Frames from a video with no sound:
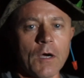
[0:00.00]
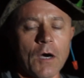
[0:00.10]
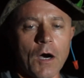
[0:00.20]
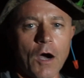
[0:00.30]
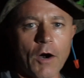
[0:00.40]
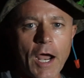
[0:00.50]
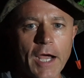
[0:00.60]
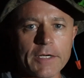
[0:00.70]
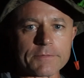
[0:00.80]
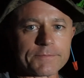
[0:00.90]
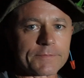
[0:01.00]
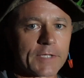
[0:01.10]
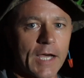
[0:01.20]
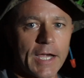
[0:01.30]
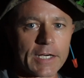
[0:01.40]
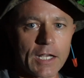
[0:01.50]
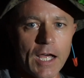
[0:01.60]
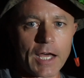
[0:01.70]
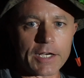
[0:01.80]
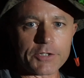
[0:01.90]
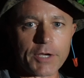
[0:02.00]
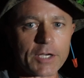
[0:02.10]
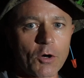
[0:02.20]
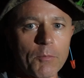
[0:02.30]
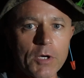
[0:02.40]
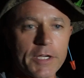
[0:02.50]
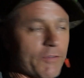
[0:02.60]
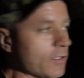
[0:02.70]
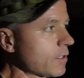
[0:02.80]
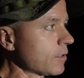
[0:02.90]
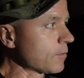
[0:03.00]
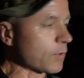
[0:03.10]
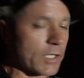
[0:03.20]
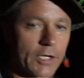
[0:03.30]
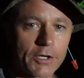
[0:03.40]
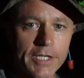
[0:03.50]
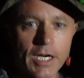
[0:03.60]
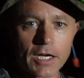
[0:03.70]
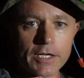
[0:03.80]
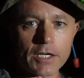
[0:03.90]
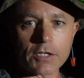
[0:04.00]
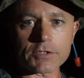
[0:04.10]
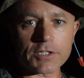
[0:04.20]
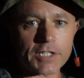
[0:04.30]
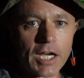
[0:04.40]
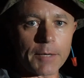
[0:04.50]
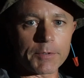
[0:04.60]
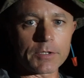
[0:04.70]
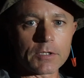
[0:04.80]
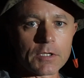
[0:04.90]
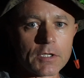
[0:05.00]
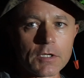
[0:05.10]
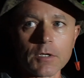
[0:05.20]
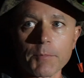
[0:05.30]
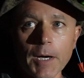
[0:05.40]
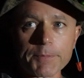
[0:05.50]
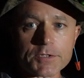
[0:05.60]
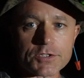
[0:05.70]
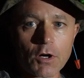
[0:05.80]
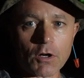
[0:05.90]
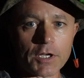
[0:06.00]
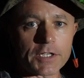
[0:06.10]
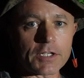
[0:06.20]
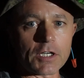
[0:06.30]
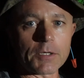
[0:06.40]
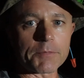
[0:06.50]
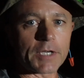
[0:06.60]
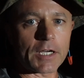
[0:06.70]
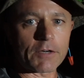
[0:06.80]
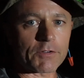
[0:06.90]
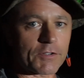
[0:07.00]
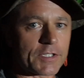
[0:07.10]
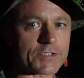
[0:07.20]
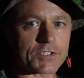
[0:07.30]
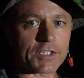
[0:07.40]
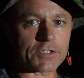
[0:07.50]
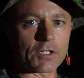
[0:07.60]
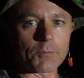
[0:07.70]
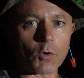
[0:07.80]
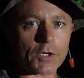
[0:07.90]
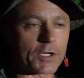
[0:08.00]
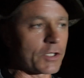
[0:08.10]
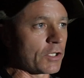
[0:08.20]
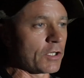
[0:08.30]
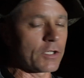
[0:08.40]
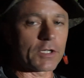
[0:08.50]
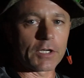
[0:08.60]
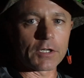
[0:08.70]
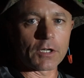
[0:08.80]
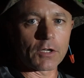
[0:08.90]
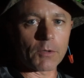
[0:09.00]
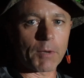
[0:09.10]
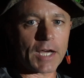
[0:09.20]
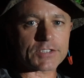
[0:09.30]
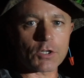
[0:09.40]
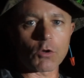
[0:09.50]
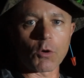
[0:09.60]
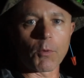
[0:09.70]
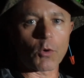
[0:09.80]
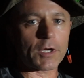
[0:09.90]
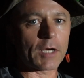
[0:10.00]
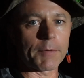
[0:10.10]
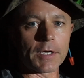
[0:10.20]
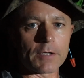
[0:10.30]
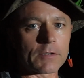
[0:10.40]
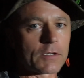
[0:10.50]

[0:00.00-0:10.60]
All right, I ain't lying and you ain't going to believe it. We literally got here to the cabin, popped the Starlink up, got everything synced up, working good, and the black solo boar came in.